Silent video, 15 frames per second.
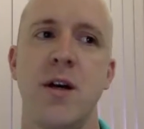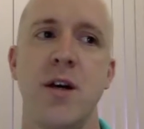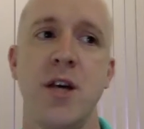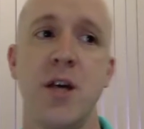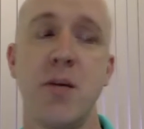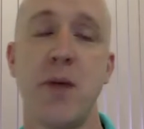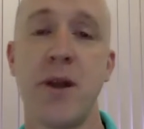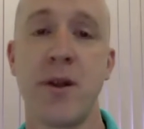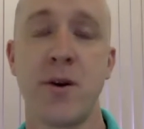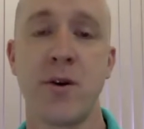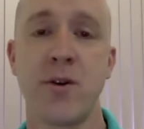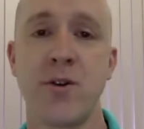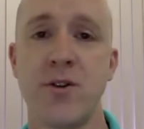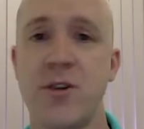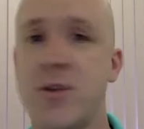you might
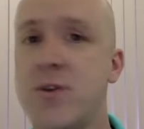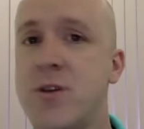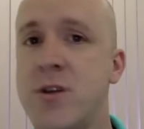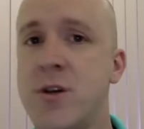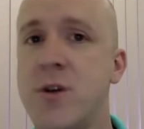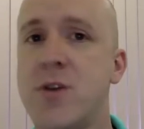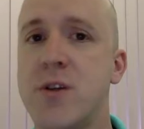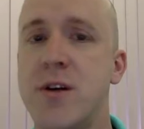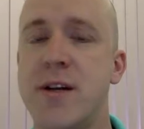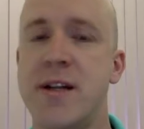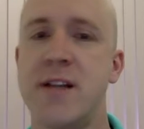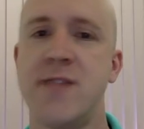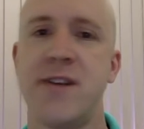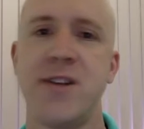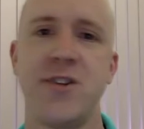not choose to do certain
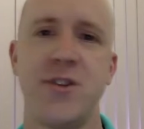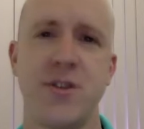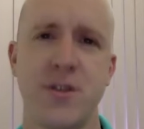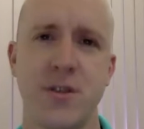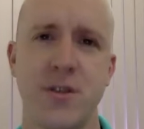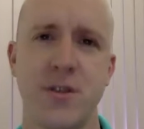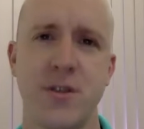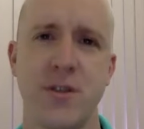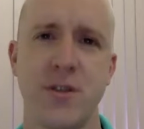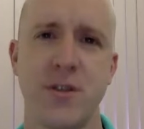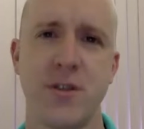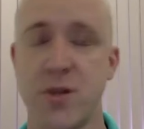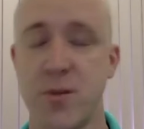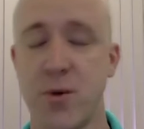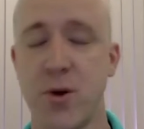interventions or
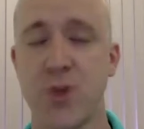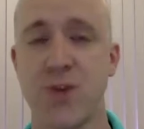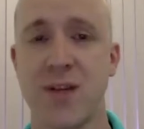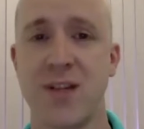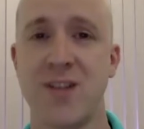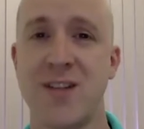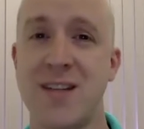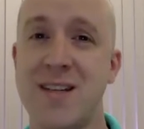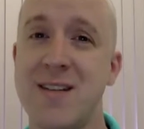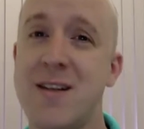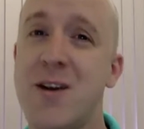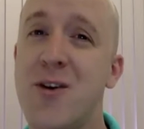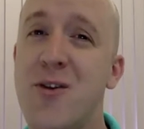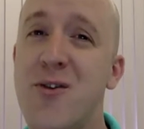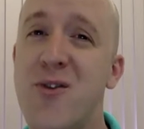support strategies
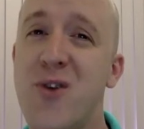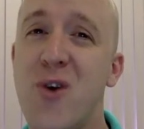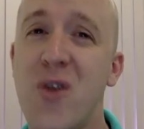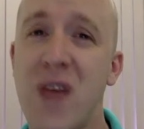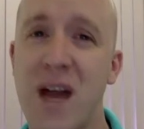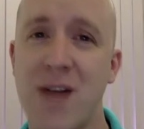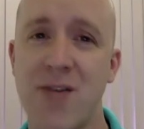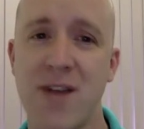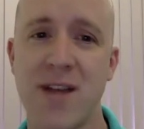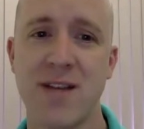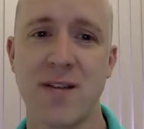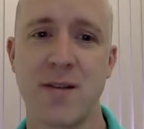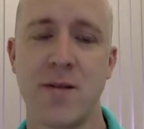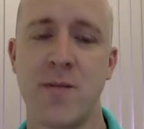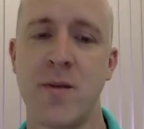for that reason.